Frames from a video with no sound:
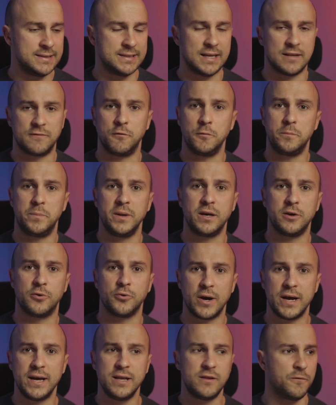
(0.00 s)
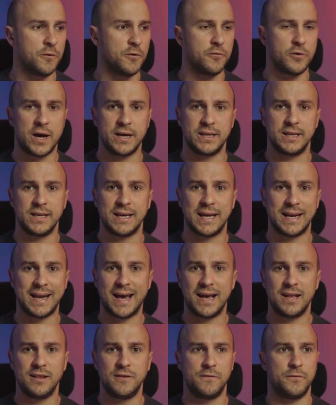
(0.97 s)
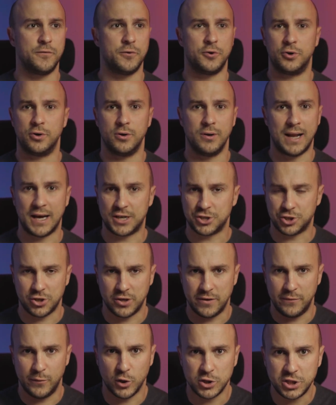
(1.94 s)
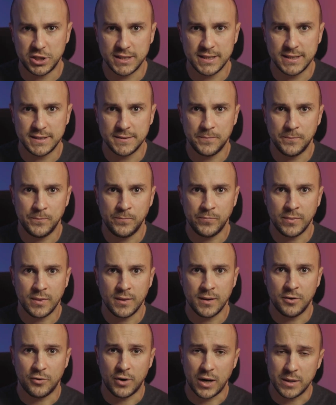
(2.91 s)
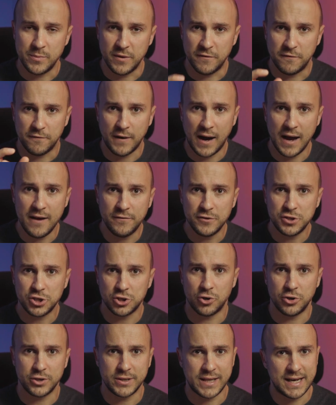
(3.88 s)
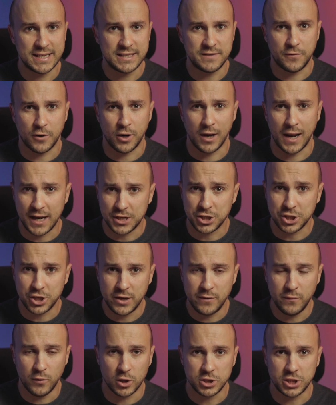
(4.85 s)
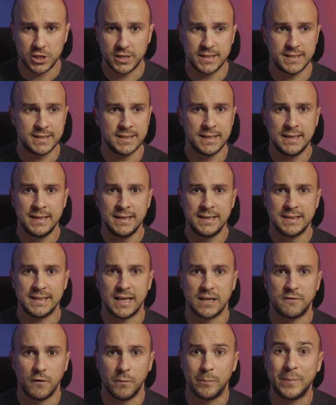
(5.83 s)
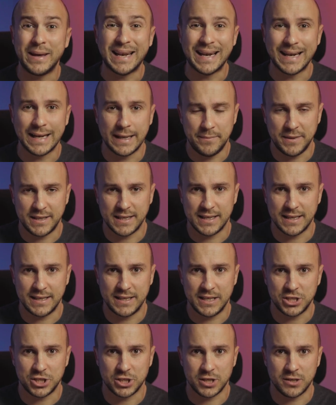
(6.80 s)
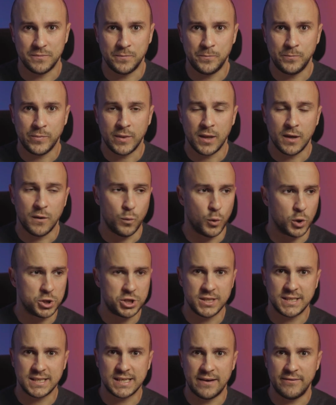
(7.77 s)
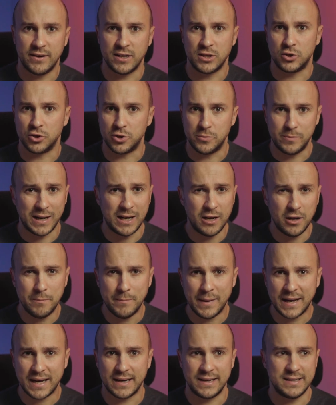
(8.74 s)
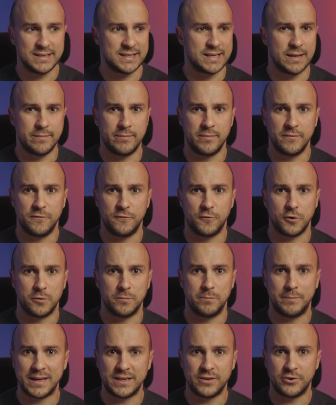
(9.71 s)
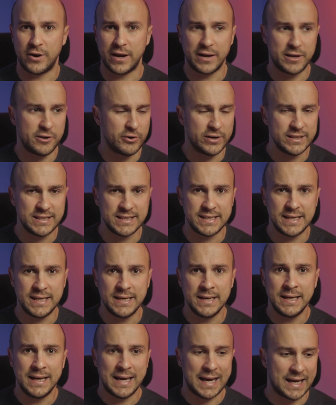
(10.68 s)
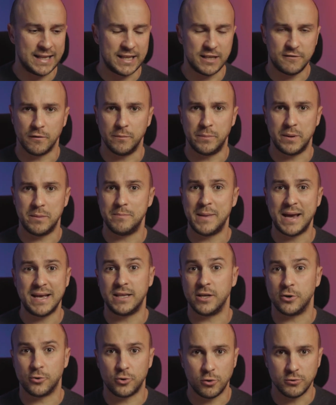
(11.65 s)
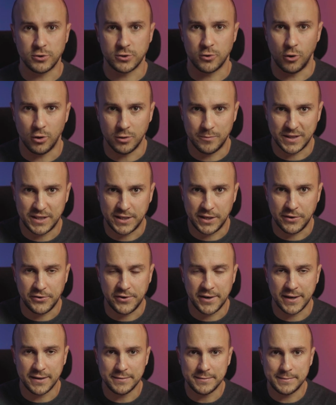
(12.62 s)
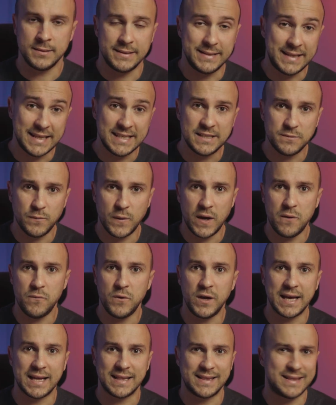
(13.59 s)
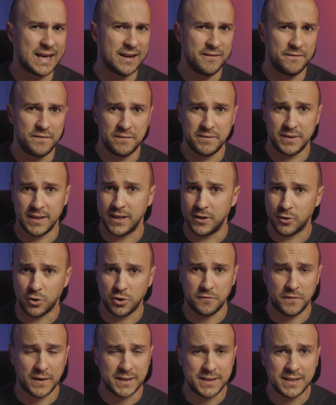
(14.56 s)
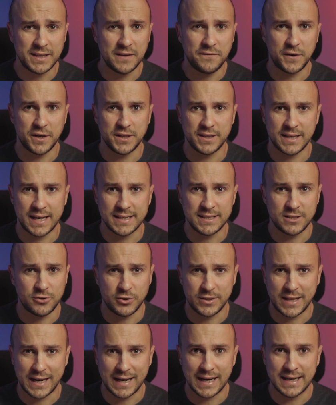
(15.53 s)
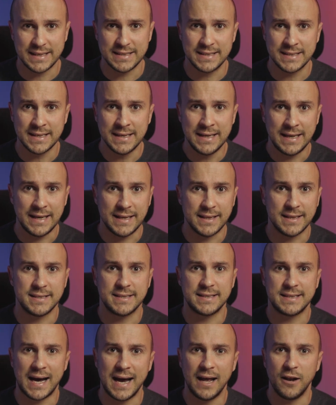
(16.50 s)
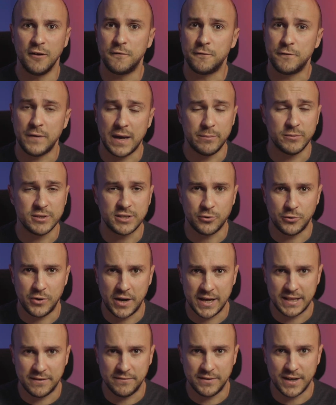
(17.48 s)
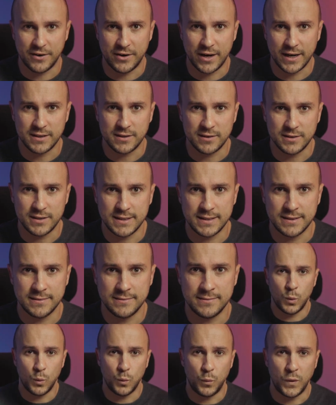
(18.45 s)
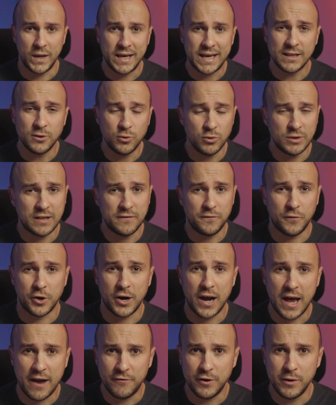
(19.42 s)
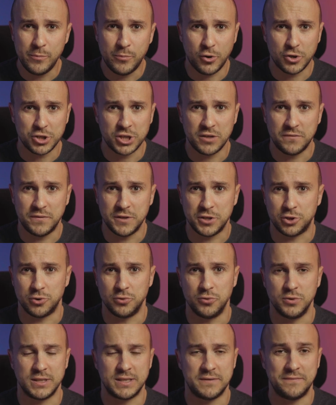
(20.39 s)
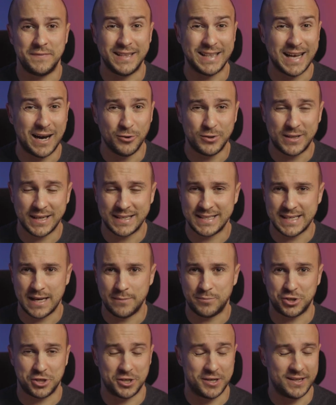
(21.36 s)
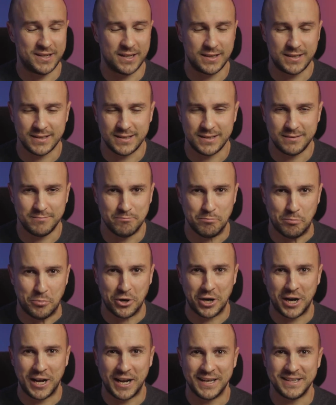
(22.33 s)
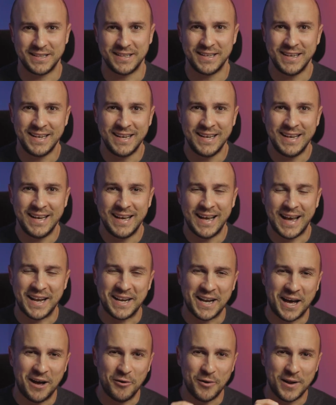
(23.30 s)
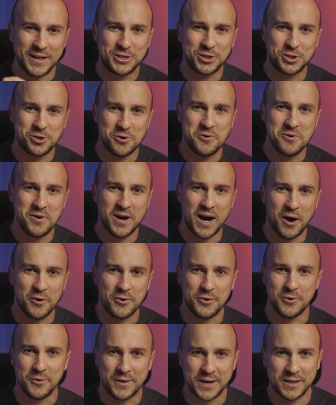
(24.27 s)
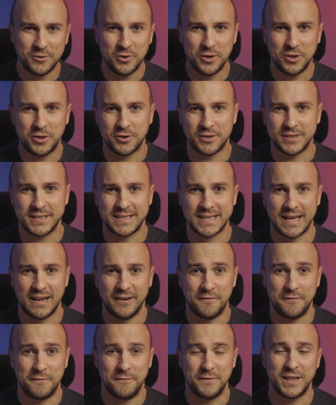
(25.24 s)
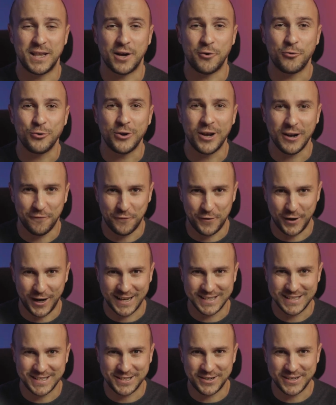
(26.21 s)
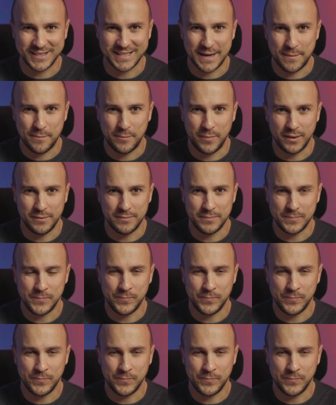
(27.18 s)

that would be great for writing an ad for luxury watches. Write me five short ads for luxury watches that will be in limited edition. Watches have a tourbillon mechanism for better accuracy, and it will be made in rose gold material. This way we get ten, fifteen or twenty different ads or taglines in the style of famous creative directors. We can do that for every project we choose without exception, and that is brilliant. And now let's show you how you can do it yourself with a real freelancer example.